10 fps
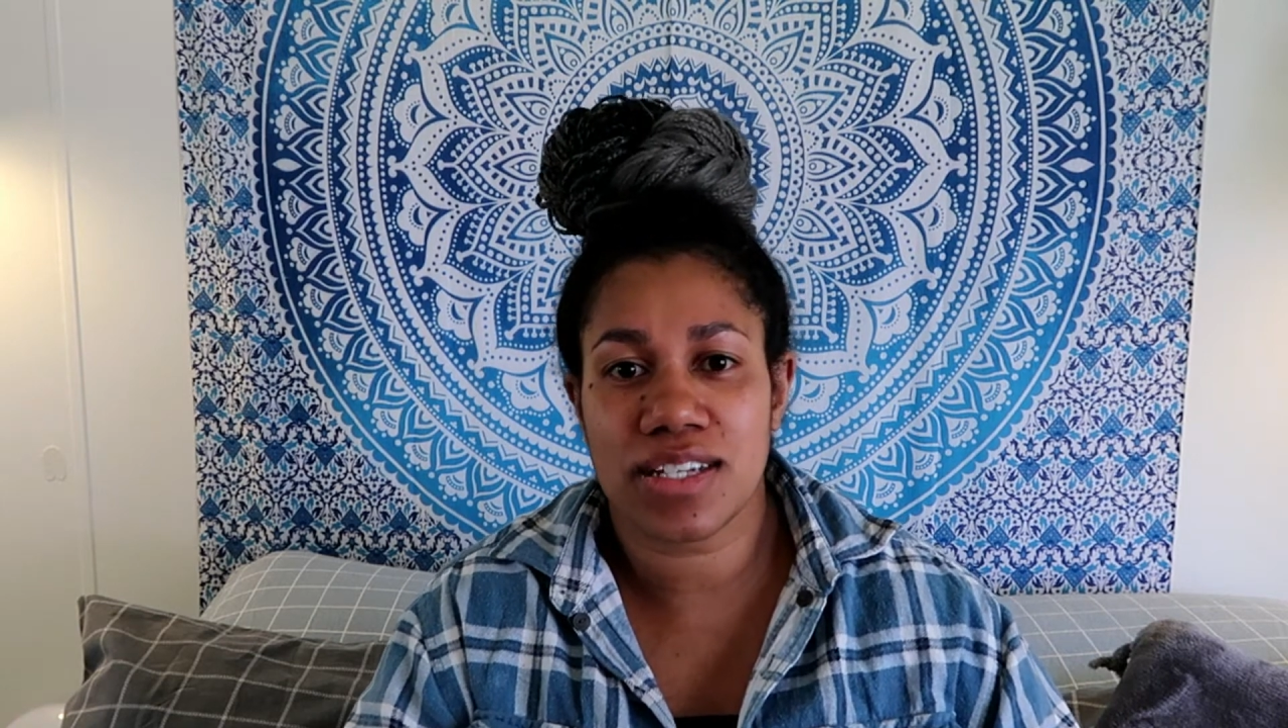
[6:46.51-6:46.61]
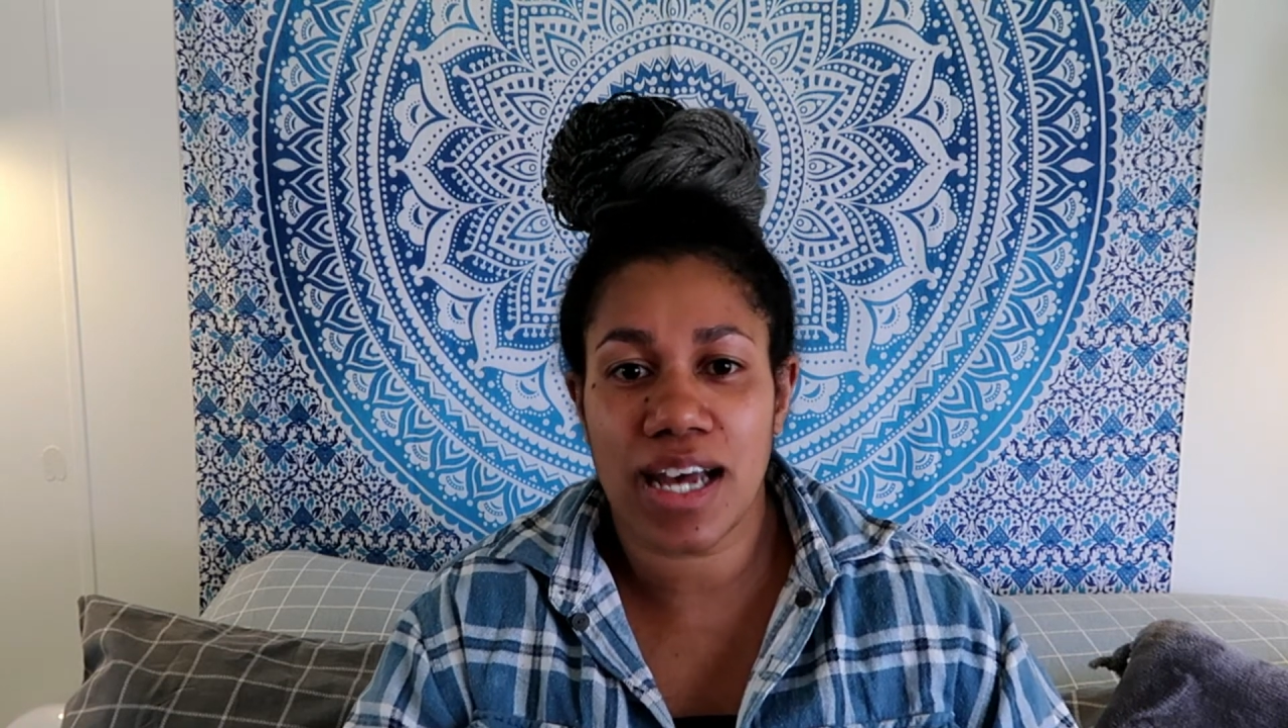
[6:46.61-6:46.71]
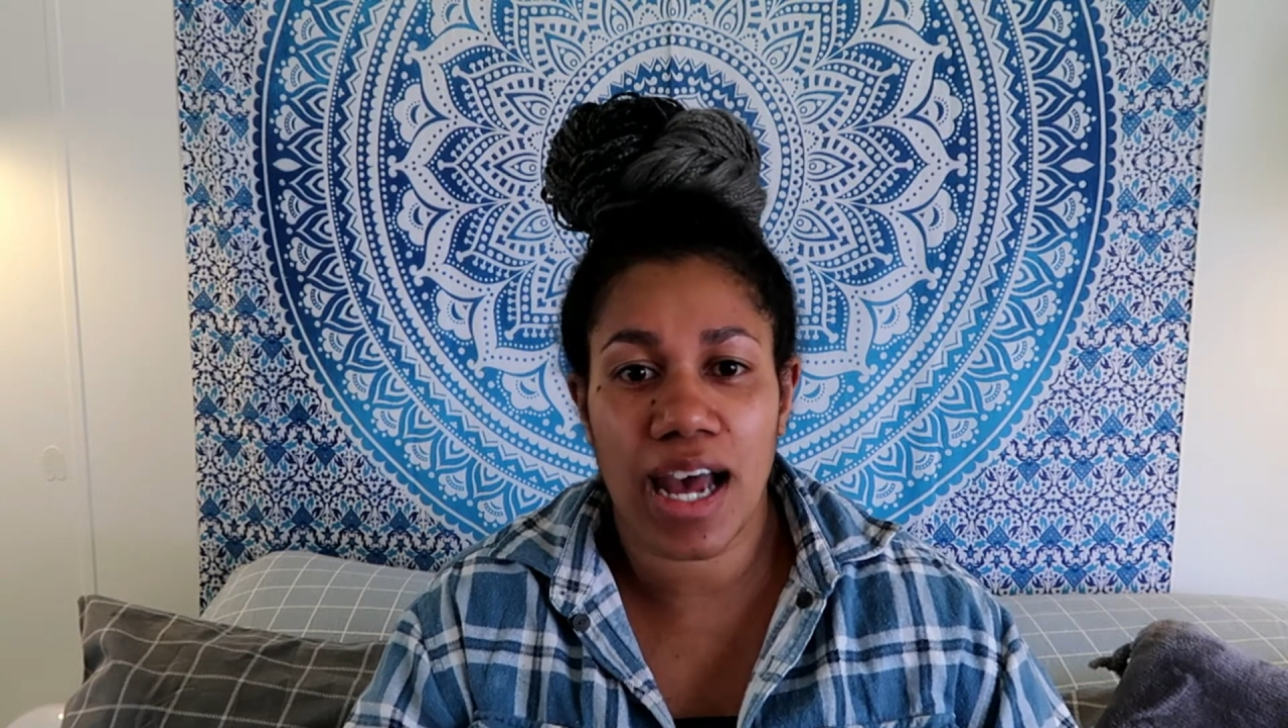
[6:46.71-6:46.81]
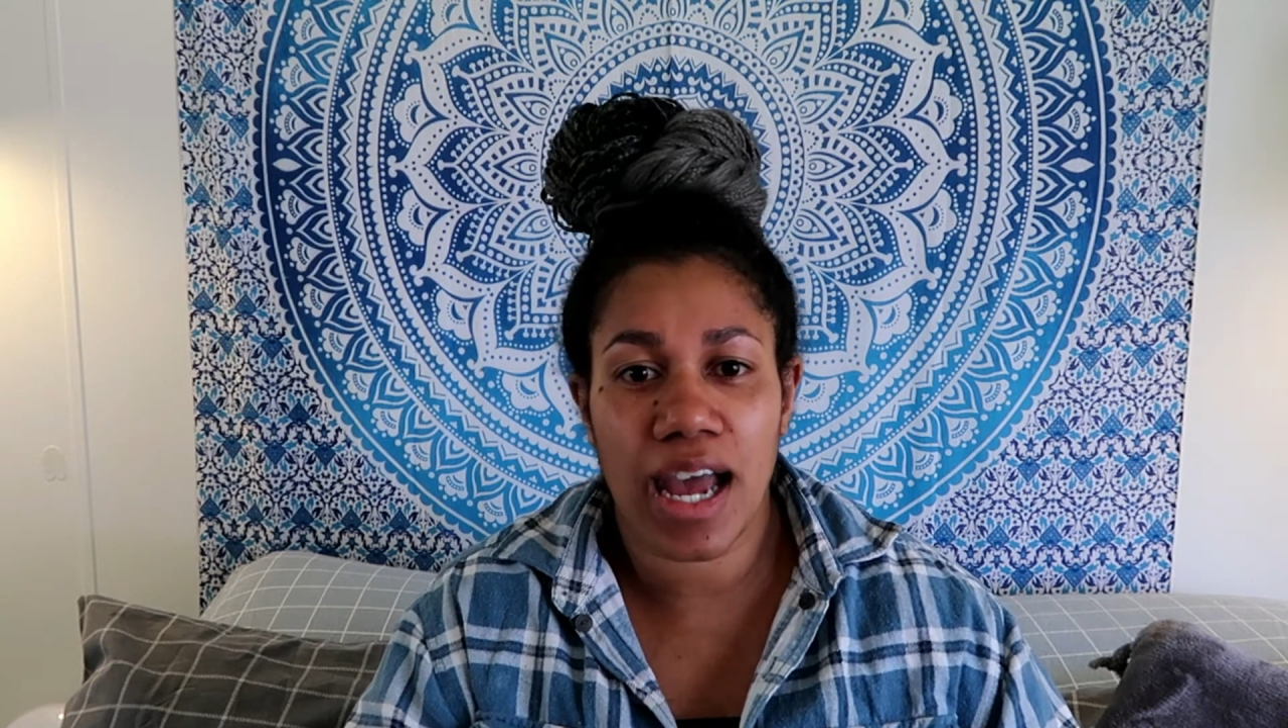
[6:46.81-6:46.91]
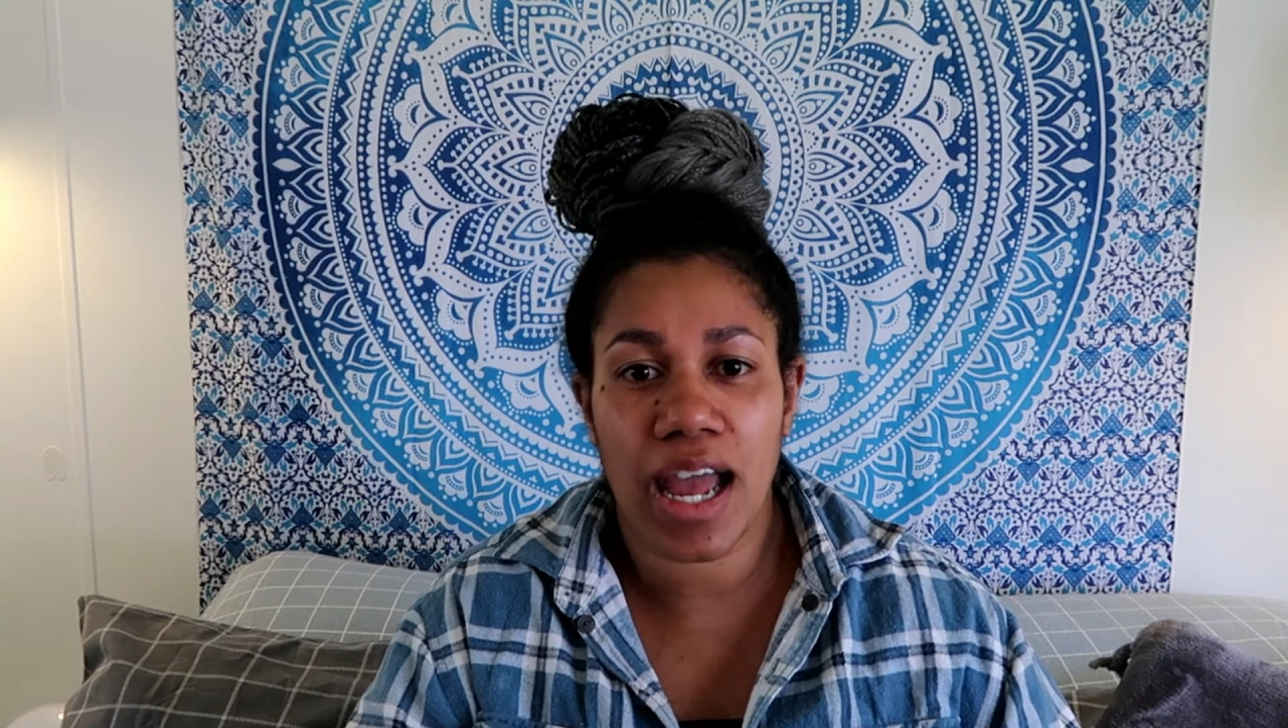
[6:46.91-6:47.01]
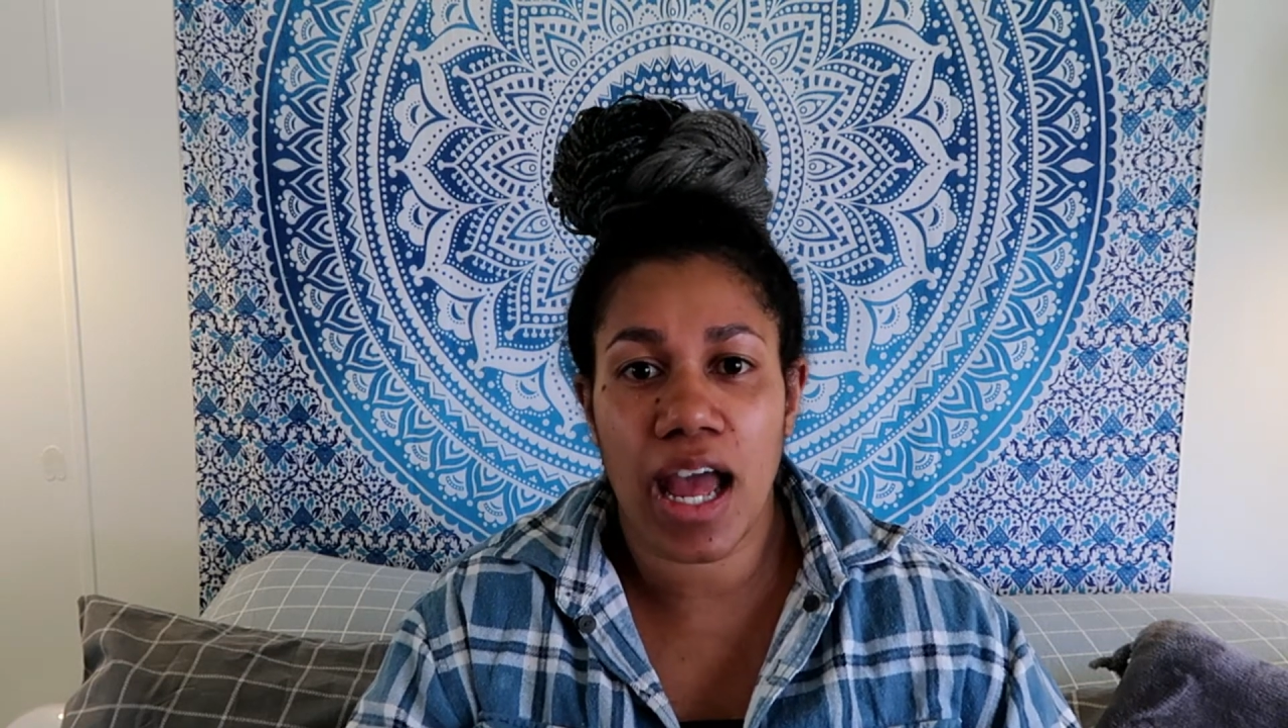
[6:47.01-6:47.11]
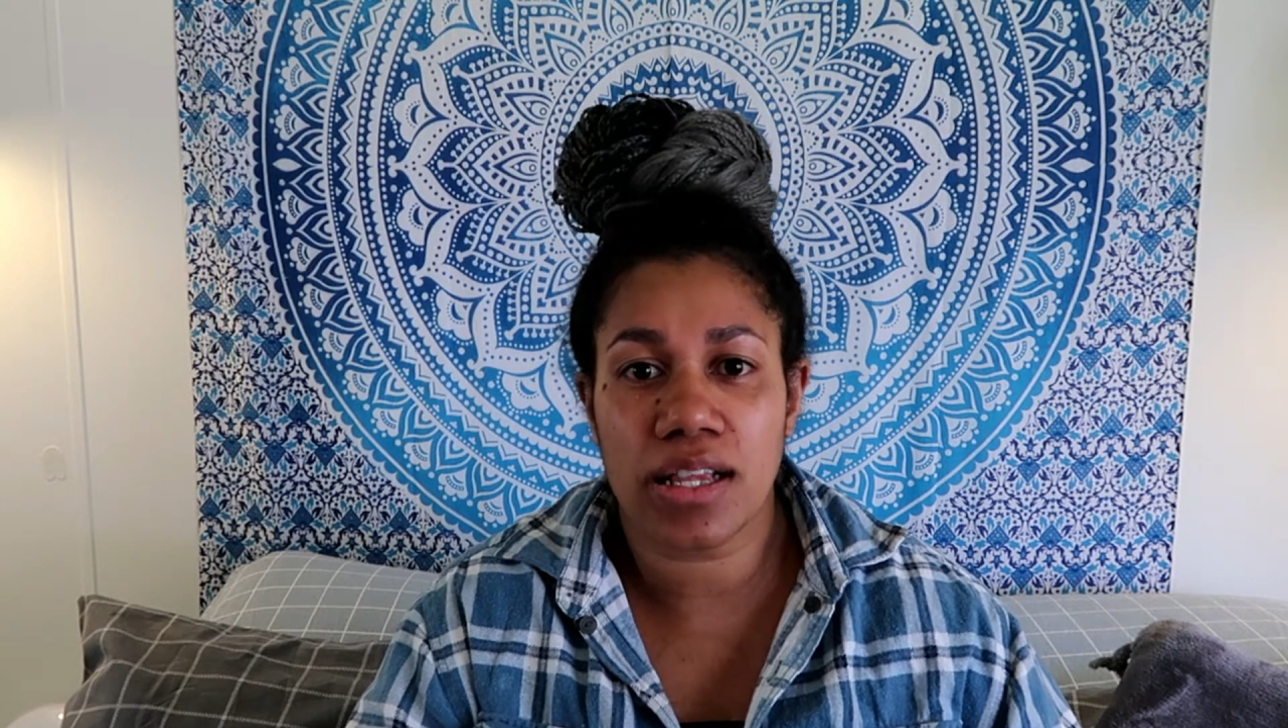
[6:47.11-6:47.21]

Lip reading: a day